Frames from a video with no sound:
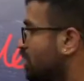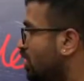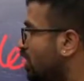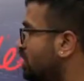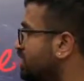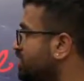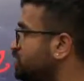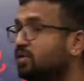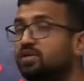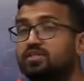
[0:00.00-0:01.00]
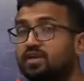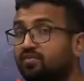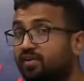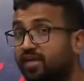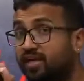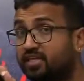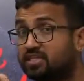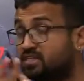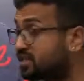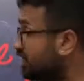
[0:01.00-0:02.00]
All these words are
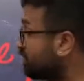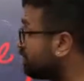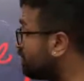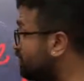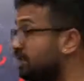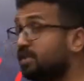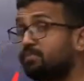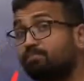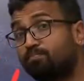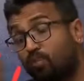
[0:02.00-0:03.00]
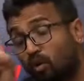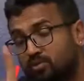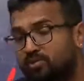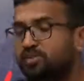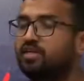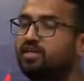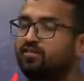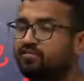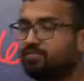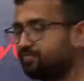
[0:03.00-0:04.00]
extremely
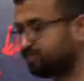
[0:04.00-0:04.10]
positive,